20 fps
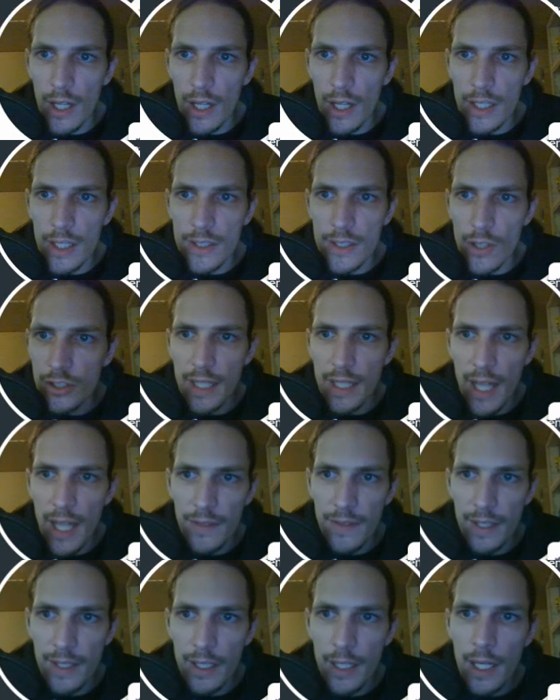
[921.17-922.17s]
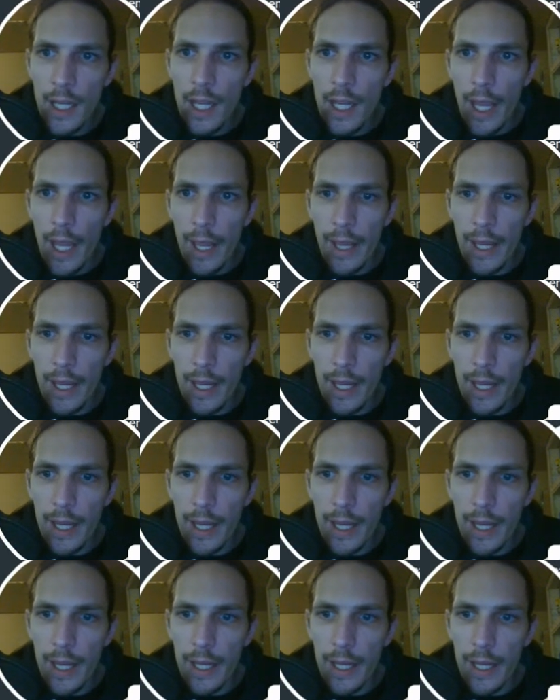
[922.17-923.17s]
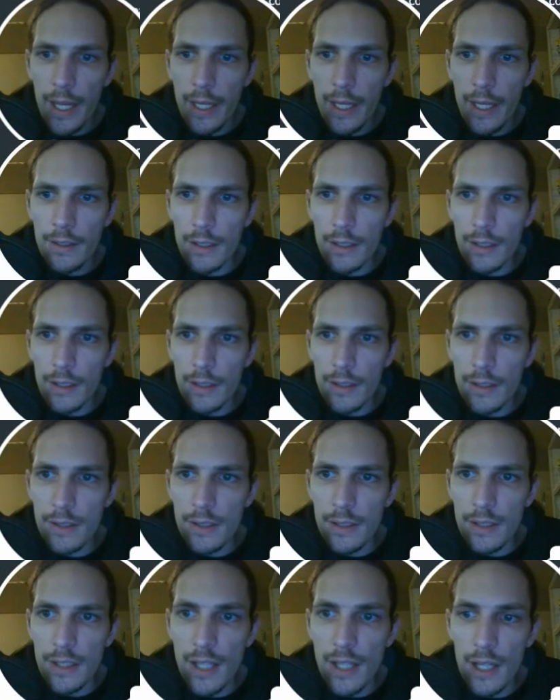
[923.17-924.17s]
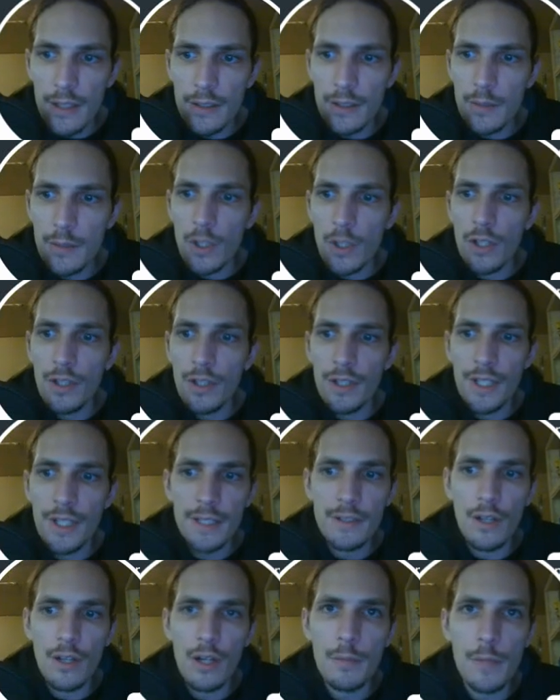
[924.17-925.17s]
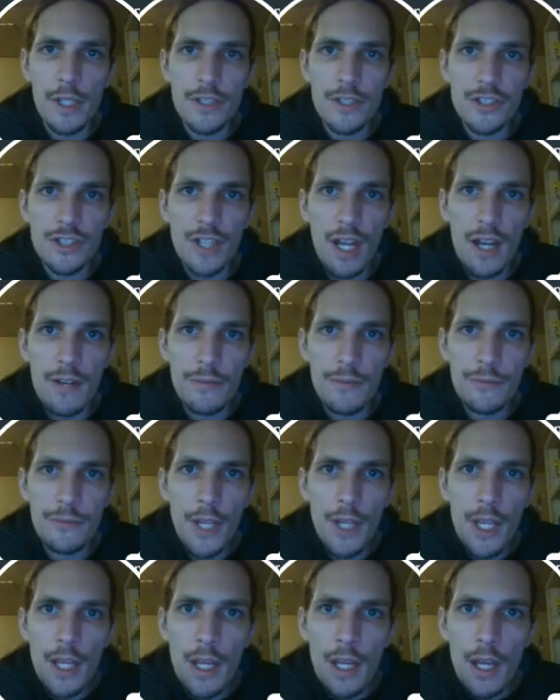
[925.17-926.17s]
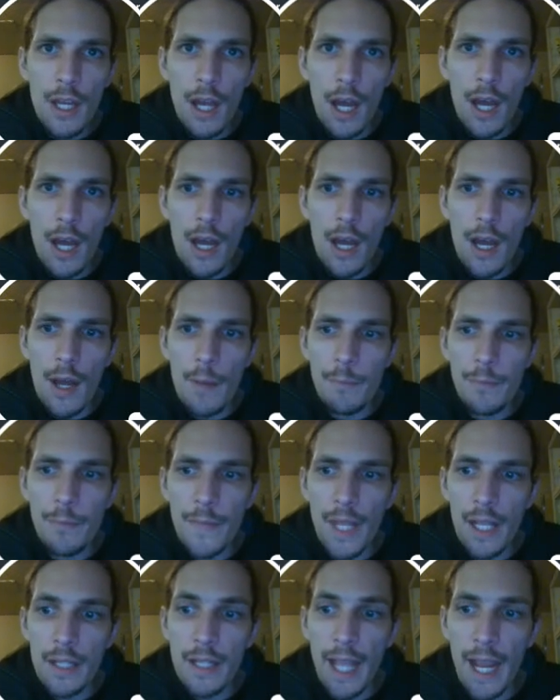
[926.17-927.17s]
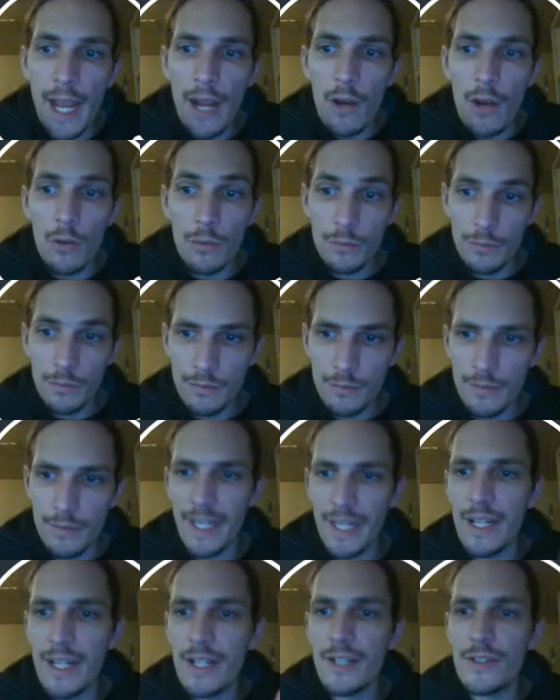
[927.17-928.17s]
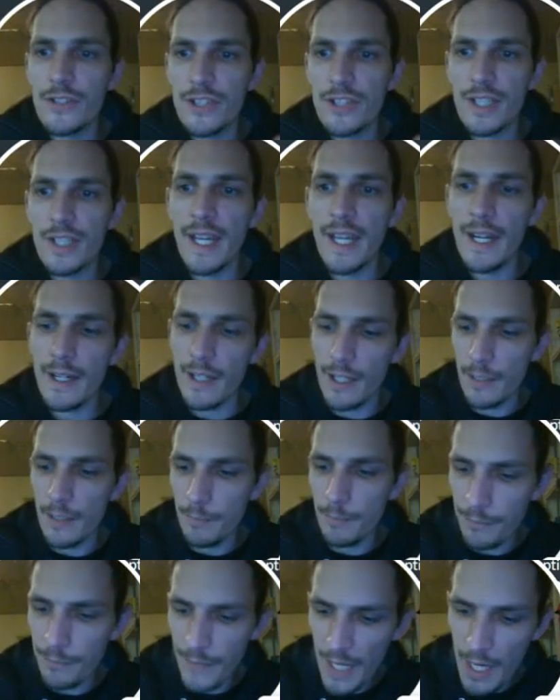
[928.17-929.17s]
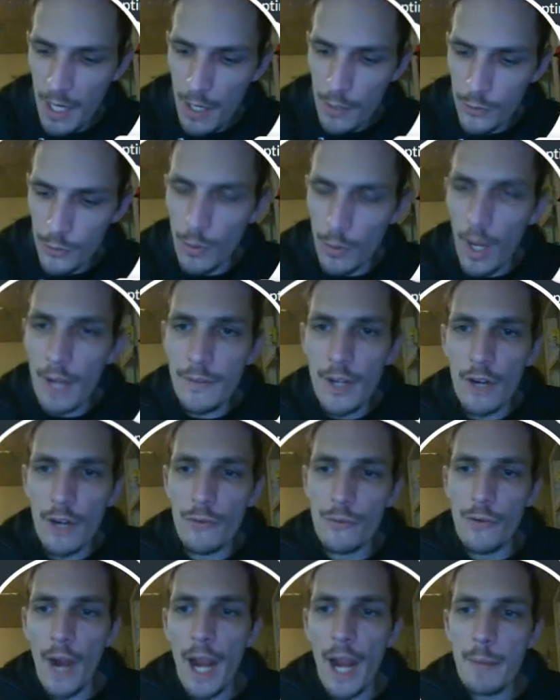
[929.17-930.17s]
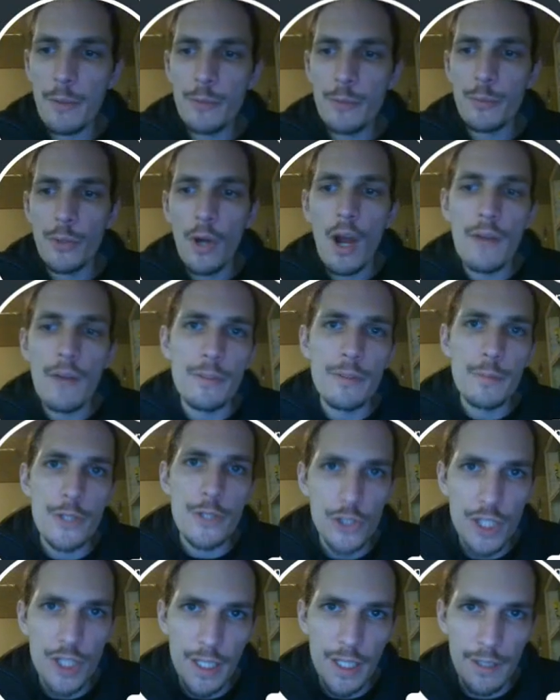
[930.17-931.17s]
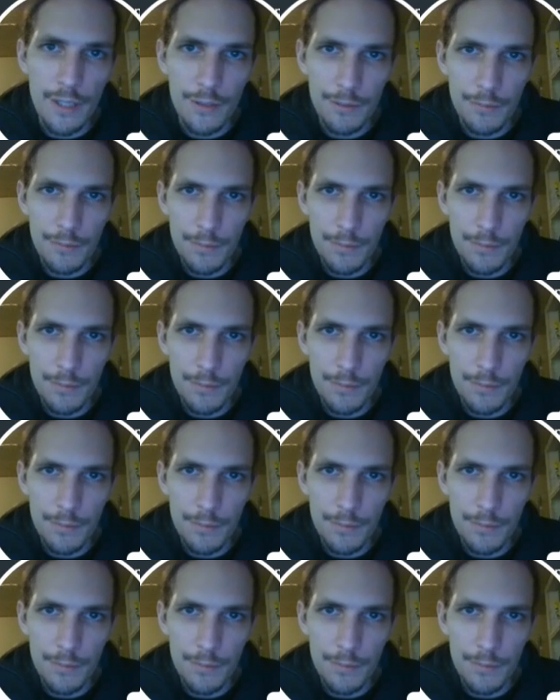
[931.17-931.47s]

to me. Nothing, and none of them clicked on my stuff. Now, here's the kicker. So I've got Rapid Profit Machine